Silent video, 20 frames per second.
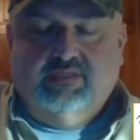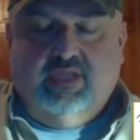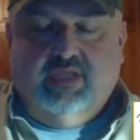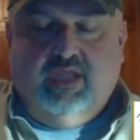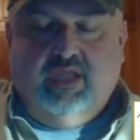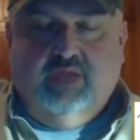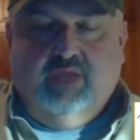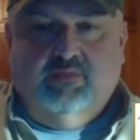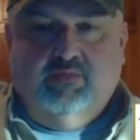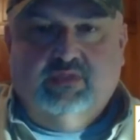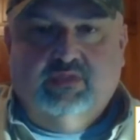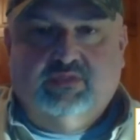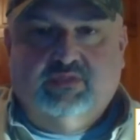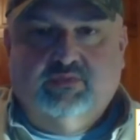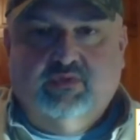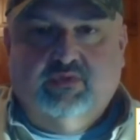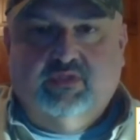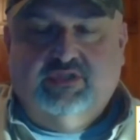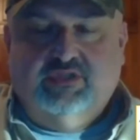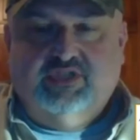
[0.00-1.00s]
helping us
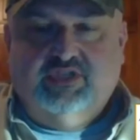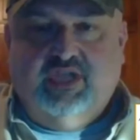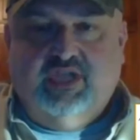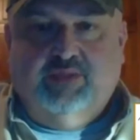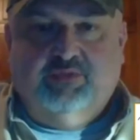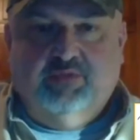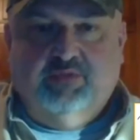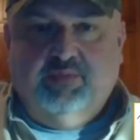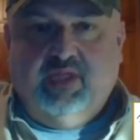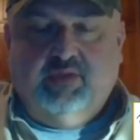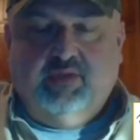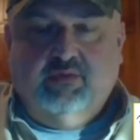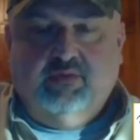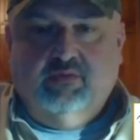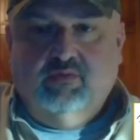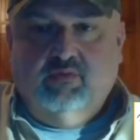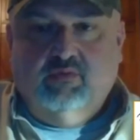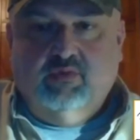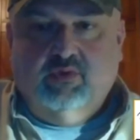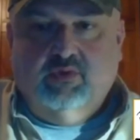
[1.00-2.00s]
with our chapter banquet.
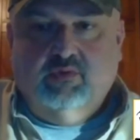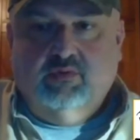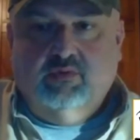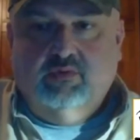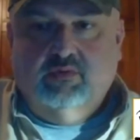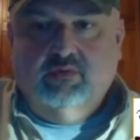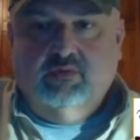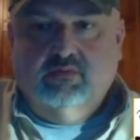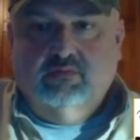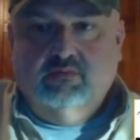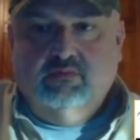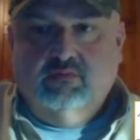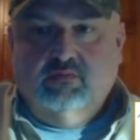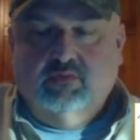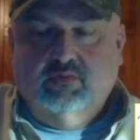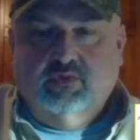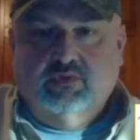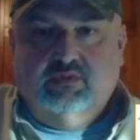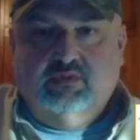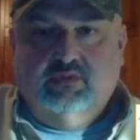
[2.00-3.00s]
We're
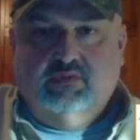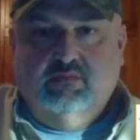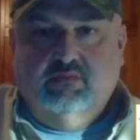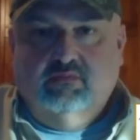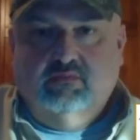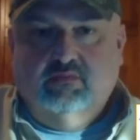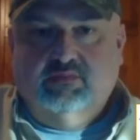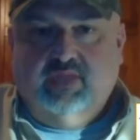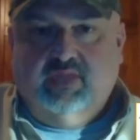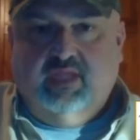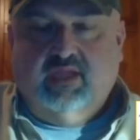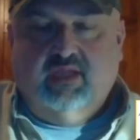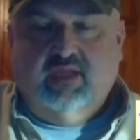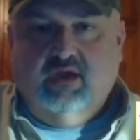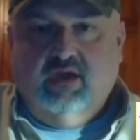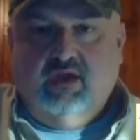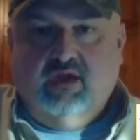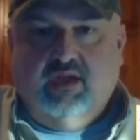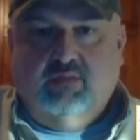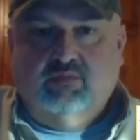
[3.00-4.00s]
taking
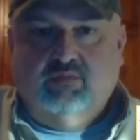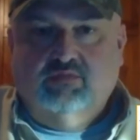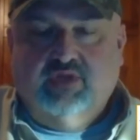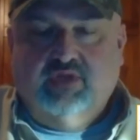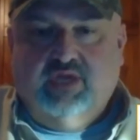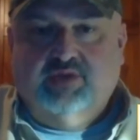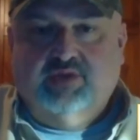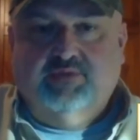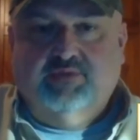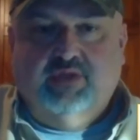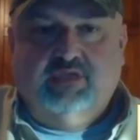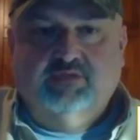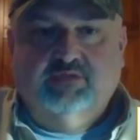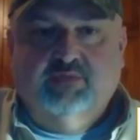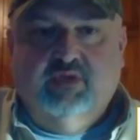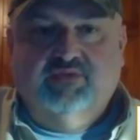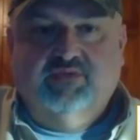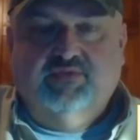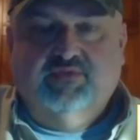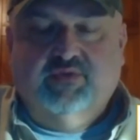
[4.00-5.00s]
on. I'm trying to raise
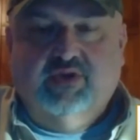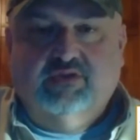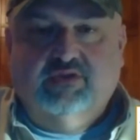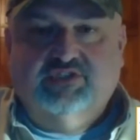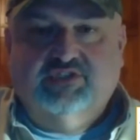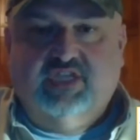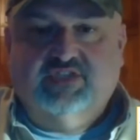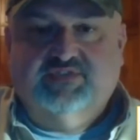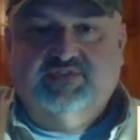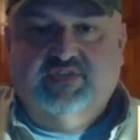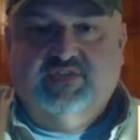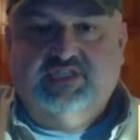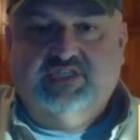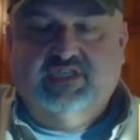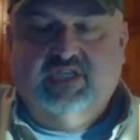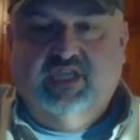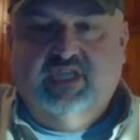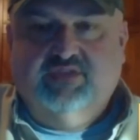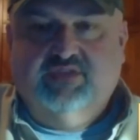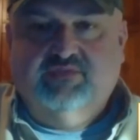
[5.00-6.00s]
money for our Jake's
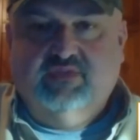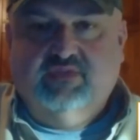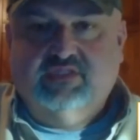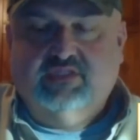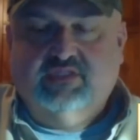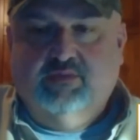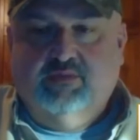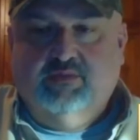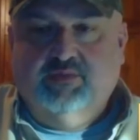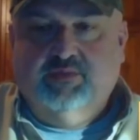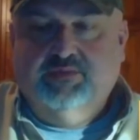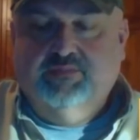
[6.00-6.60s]
Fishing Day for this summer.